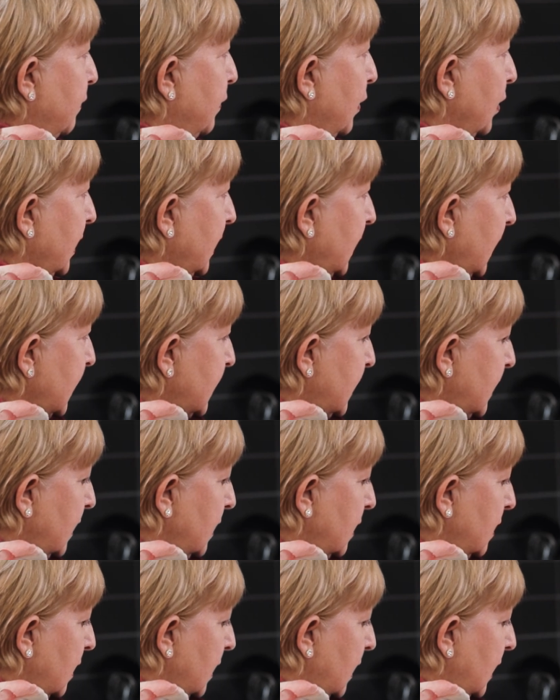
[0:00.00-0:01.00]
folic
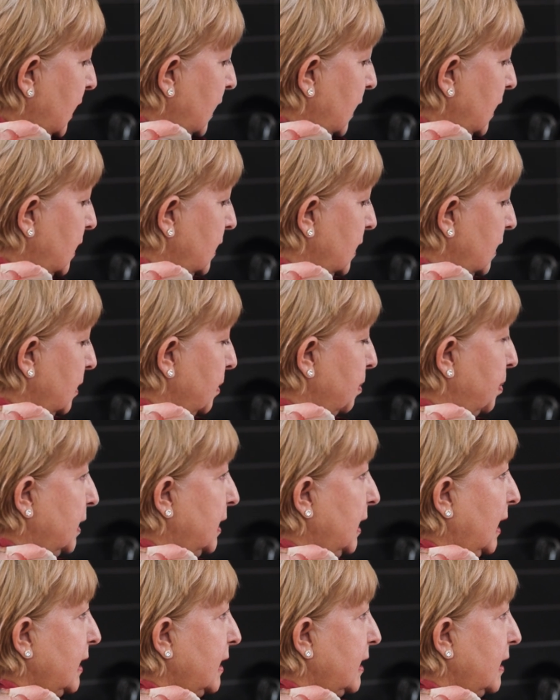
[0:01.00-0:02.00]
acid, and
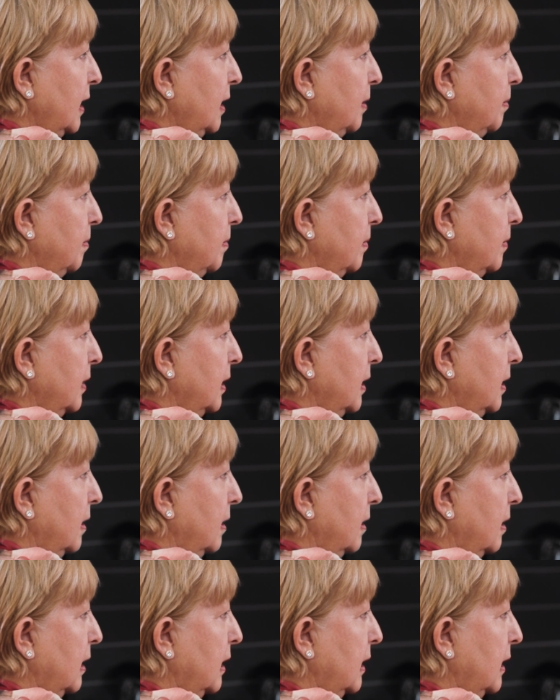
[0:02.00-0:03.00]
potassium
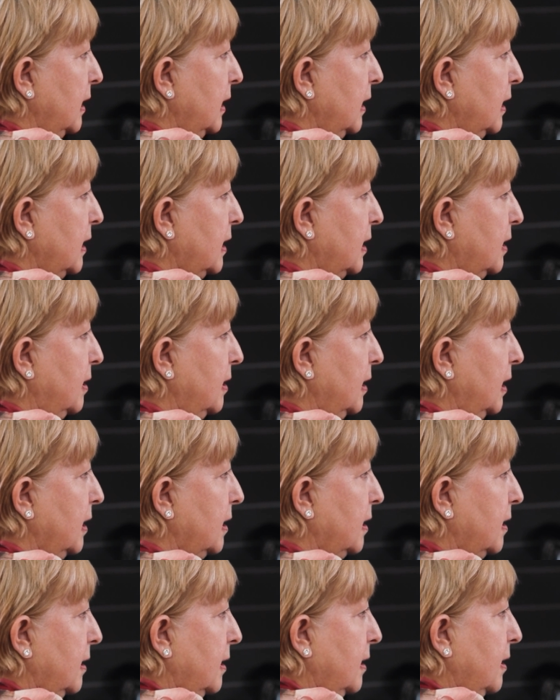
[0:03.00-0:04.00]

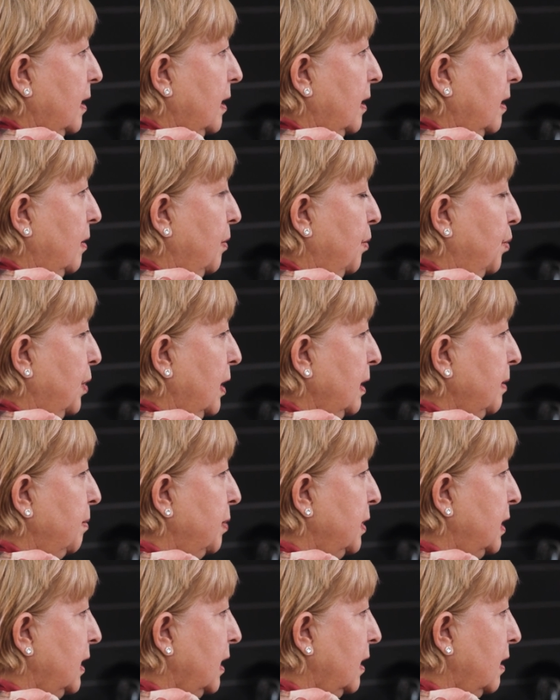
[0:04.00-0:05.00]
is one
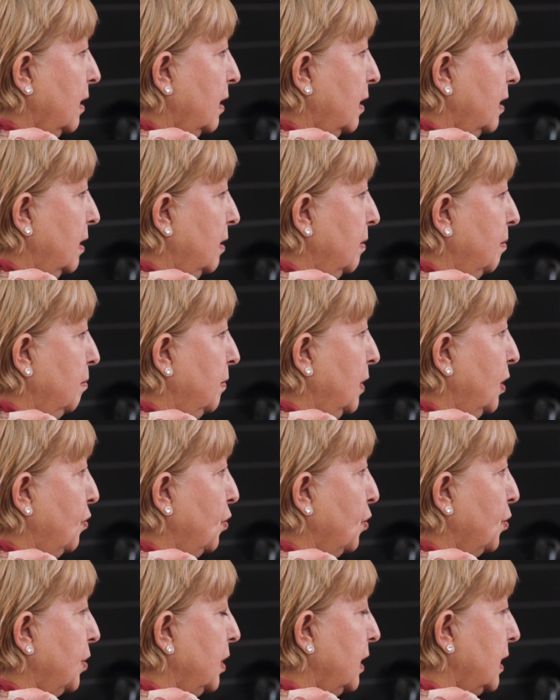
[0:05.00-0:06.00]
particular
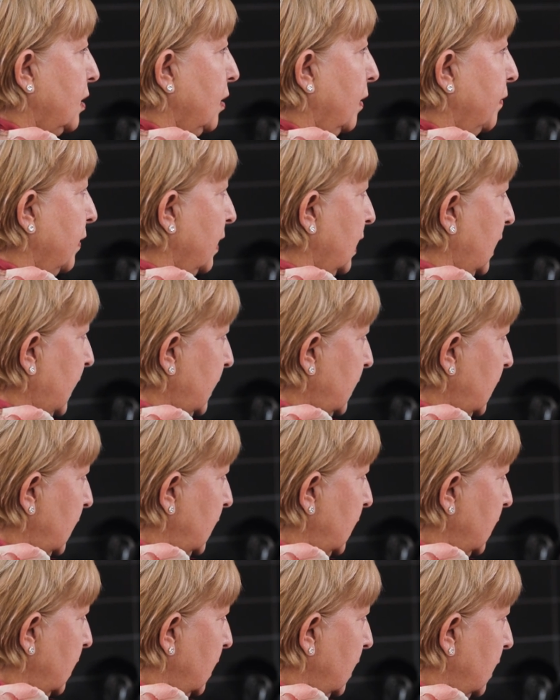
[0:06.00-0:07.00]
mineral that's often lacking